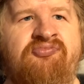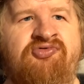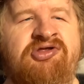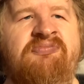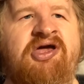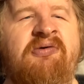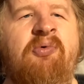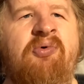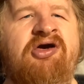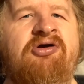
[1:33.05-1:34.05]
really became
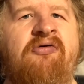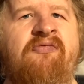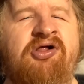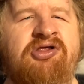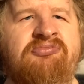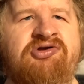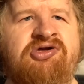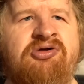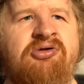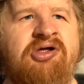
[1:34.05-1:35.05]
aware of William
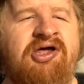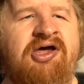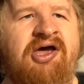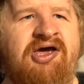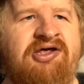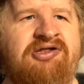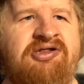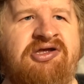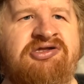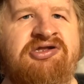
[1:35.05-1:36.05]
Neal
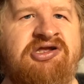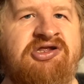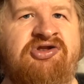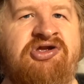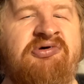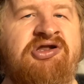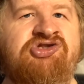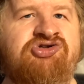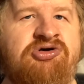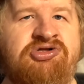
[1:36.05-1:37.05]
in 1993 when
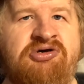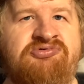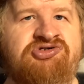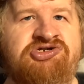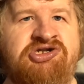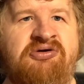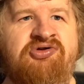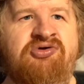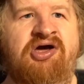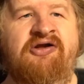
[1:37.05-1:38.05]
he joined
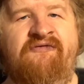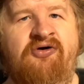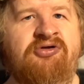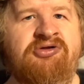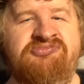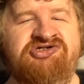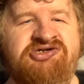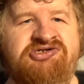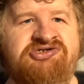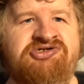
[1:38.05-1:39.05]
WCW, and I followed him
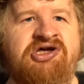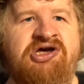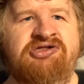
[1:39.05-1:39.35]
since.